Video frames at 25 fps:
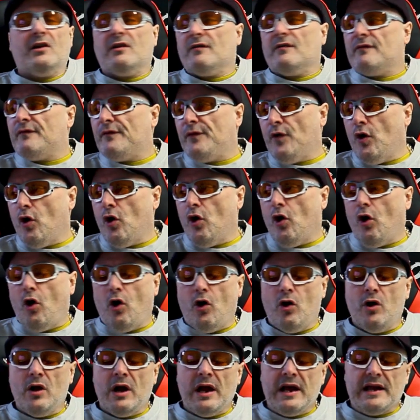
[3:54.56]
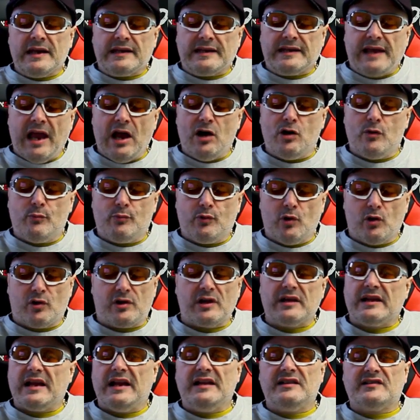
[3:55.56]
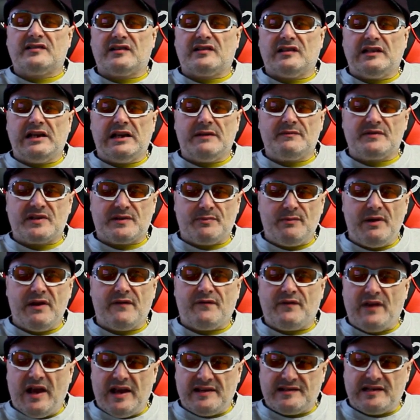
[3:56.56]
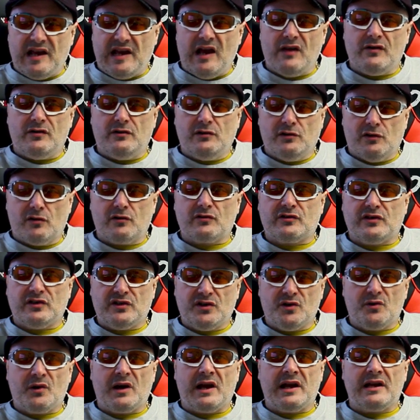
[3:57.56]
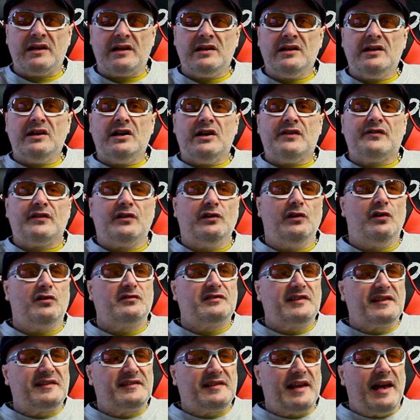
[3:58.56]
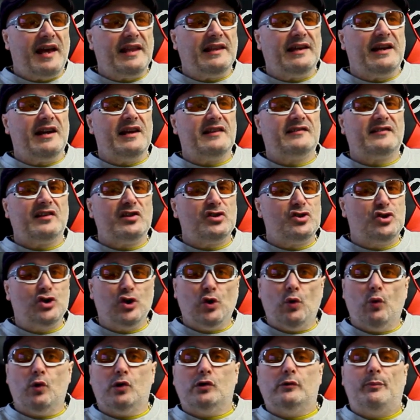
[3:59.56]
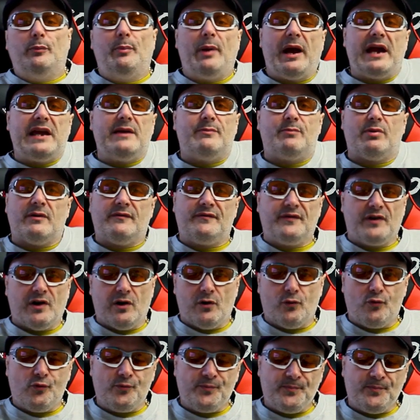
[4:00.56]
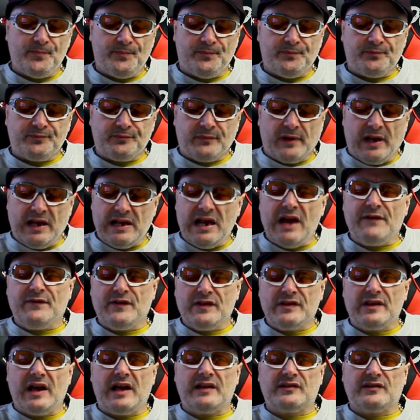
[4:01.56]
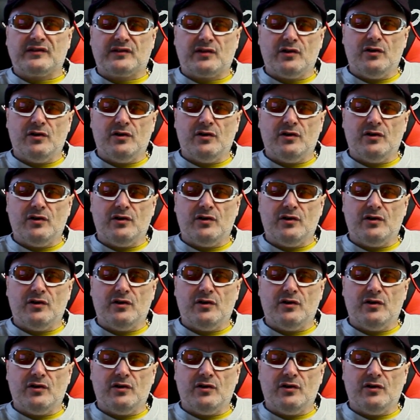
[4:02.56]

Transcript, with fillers: for Kel Brook against Liam Smith. That's how they'll look to do it. They'll look to sell it as a dual pay per view. And I think that's